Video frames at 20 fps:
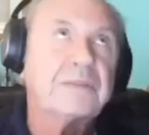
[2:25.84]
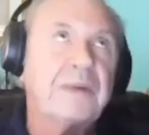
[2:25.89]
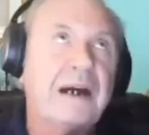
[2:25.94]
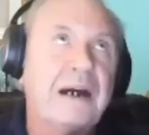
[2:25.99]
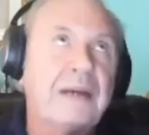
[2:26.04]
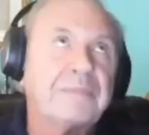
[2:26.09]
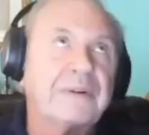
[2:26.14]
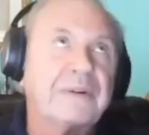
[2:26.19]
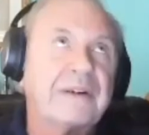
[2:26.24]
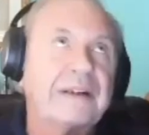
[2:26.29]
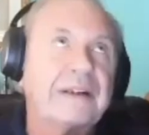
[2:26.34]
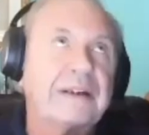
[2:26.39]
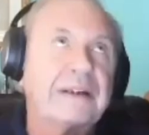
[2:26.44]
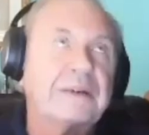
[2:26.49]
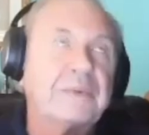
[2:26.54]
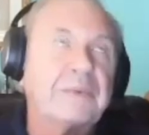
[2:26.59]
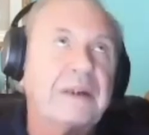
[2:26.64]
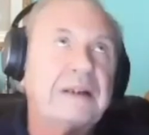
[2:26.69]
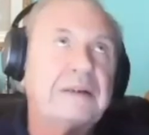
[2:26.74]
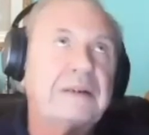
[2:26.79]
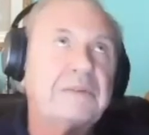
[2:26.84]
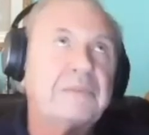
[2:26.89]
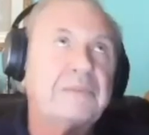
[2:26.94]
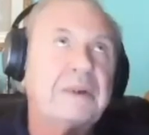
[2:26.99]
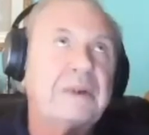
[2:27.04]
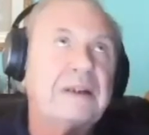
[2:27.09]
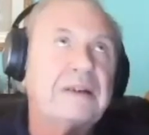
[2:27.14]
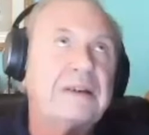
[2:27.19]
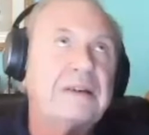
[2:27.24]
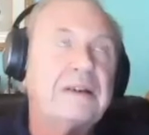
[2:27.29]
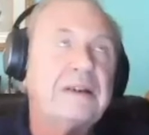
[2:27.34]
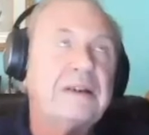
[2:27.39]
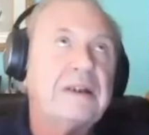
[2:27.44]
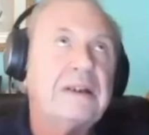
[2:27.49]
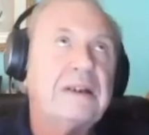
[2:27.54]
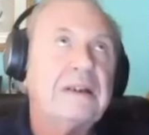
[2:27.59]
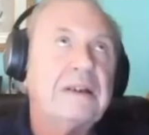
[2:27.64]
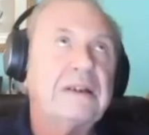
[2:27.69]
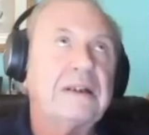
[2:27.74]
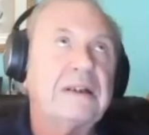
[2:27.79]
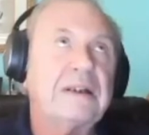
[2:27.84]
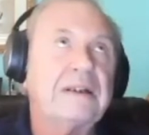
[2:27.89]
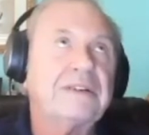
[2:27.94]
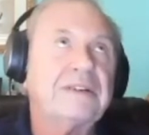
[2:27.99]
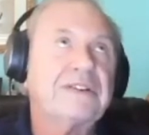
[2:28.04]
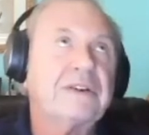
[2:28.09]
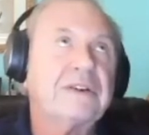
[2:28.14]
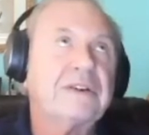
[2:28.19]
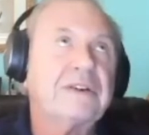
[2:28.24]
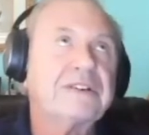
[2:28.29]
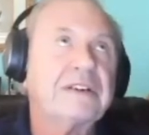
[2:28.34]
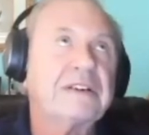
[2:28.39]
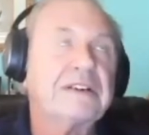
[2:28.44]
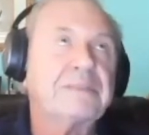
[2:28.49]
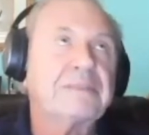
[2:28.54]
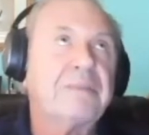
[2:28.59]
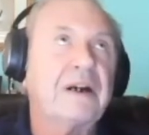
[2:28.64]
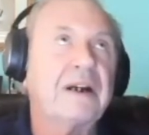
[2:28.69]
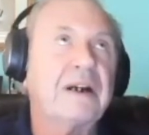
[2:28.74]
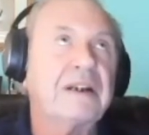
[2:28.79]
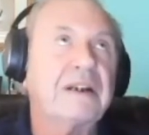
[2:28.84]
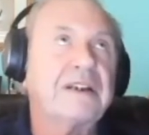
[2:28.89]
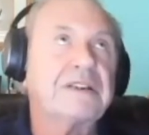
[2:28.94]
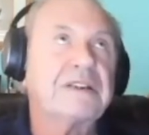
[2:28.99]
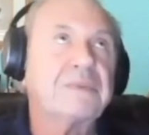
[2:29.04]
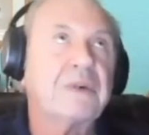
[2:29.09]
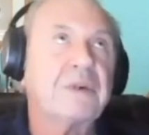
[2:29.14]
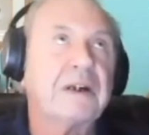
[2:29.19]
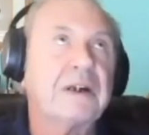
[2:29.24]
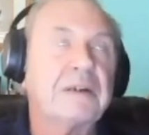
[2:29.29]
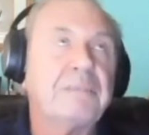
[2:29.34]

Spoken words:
operated when socialist parties were in